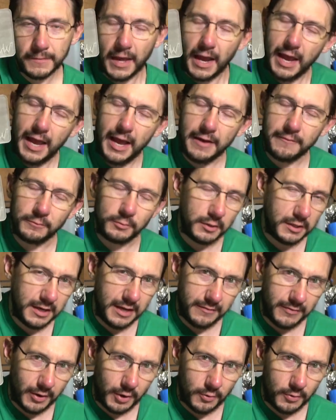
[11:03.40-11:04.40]
I have plenty
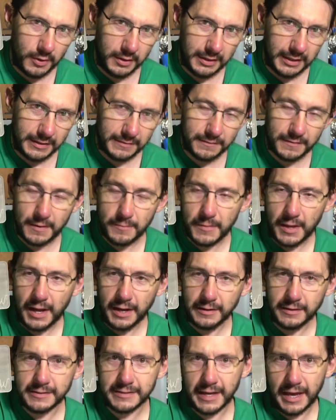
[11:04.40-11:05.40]
of acrylic from
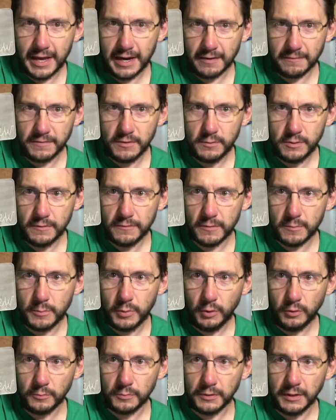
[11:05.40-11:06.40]
that because I had a few different
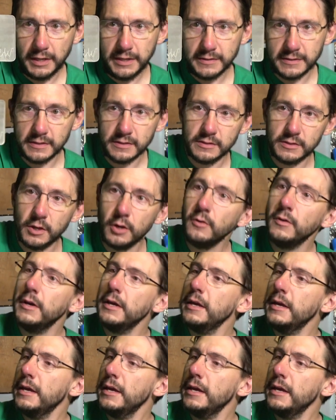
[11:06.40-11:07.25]
build plates, and so